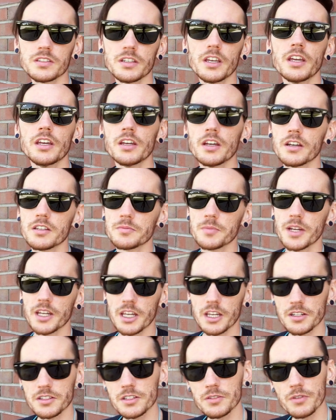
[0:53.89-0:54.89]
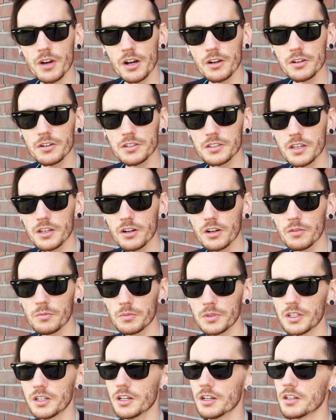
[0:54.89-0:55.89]
skate as my anti-rocker setup
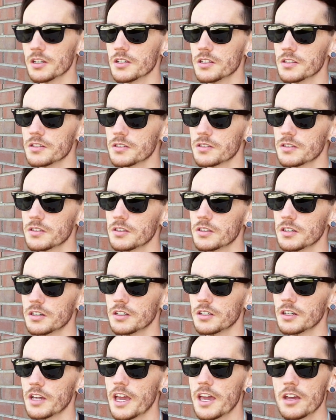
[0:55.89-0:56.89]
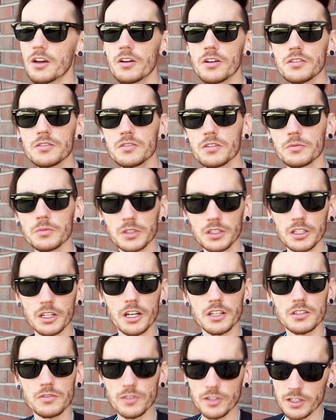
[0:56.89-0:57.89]
because the Aeons are really
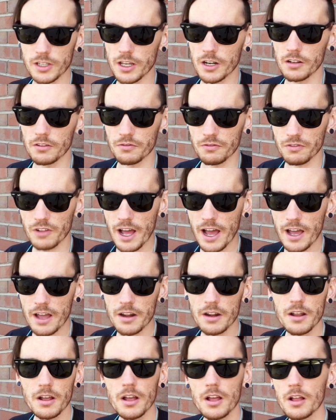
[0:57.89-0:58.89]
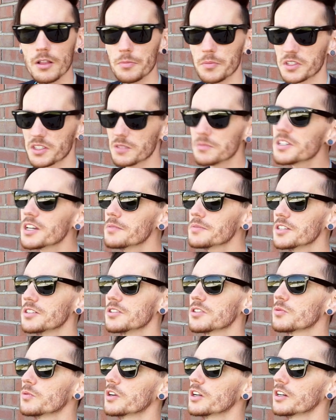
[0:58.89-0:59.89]
nice for skating flat, but sometimes I
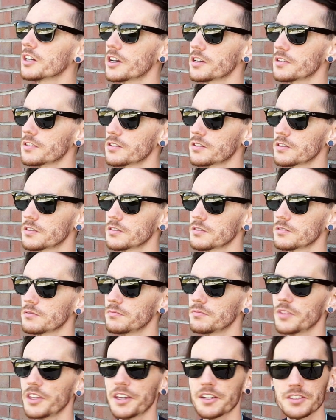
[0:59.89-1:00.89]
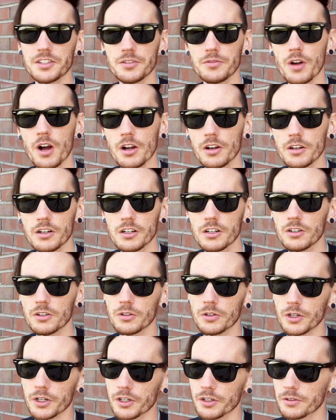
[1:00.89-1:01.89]
just want a nice anti-rocker
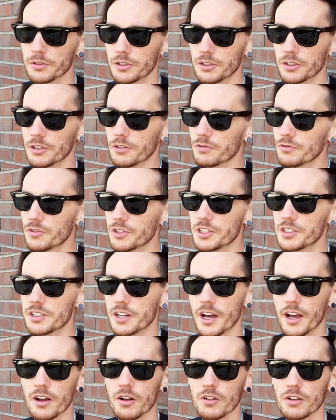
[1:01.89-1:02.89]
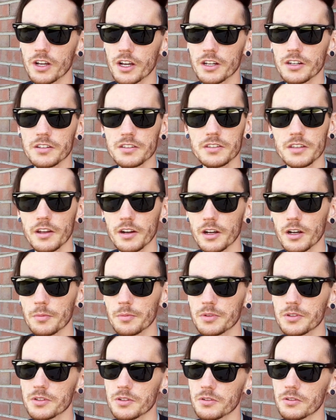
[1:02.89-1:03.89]
or, freestyle kind of
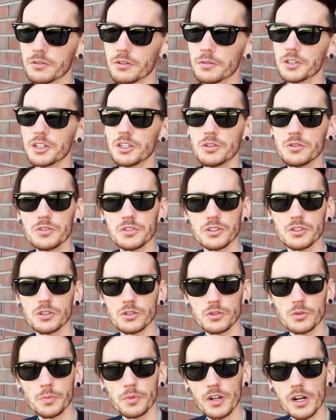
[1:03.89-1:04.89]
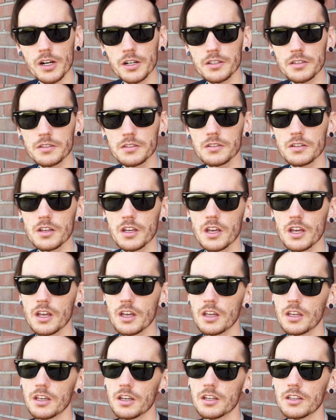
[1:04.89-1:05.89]
setup. So to use the juice blocks
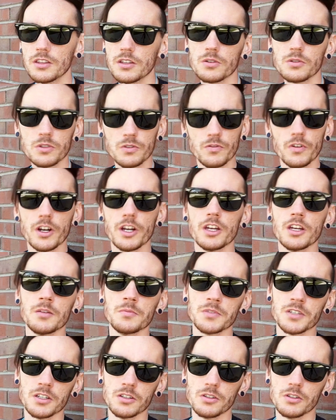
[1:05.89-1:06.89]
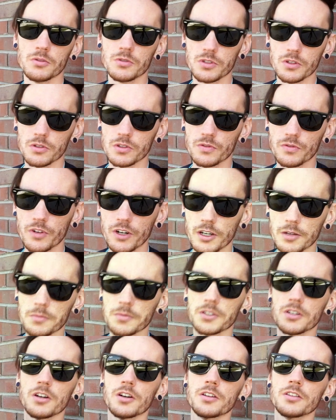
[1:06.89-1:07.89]
in those frames and use those
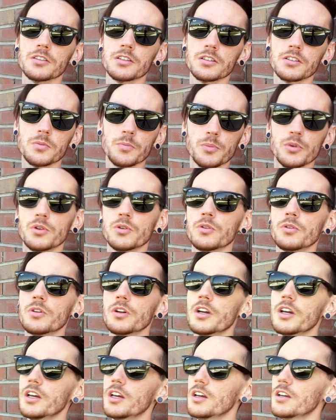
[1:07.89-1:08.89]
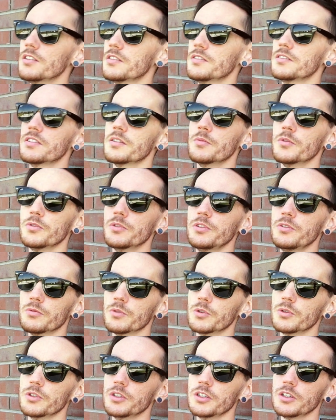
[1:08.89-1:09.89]
frames on this boot. Since I'm only
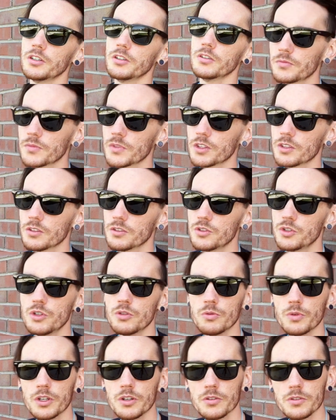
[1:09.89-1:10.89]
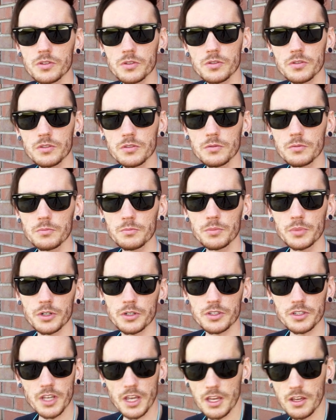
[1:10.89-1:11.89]
rolling 2 wheels per
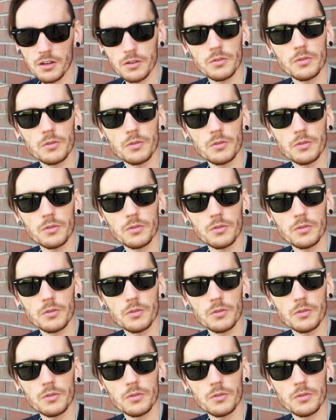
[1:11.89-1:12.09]
skate